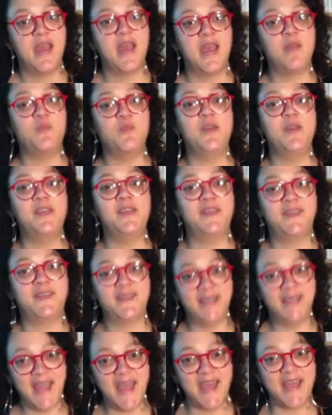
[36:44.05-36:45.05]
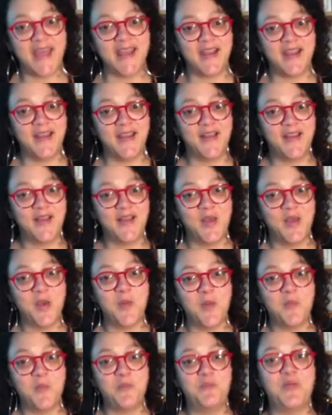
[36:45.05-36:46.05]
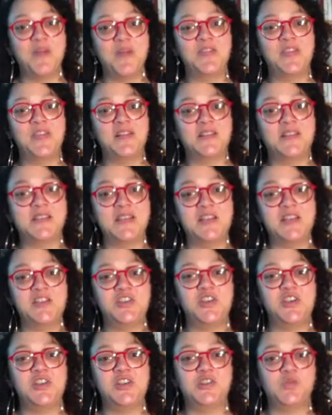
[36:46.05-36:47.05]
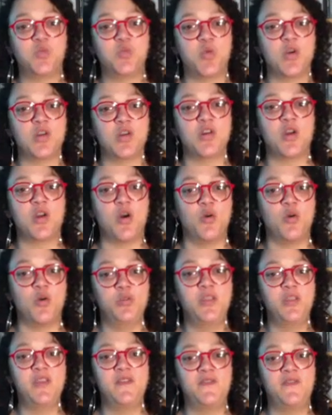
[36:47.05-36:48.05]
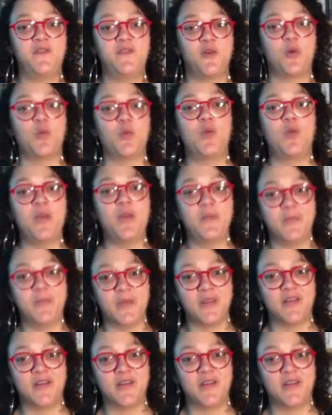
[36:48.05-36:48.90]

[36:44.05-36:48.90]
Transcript: And we said, but the teachings weren't only for women.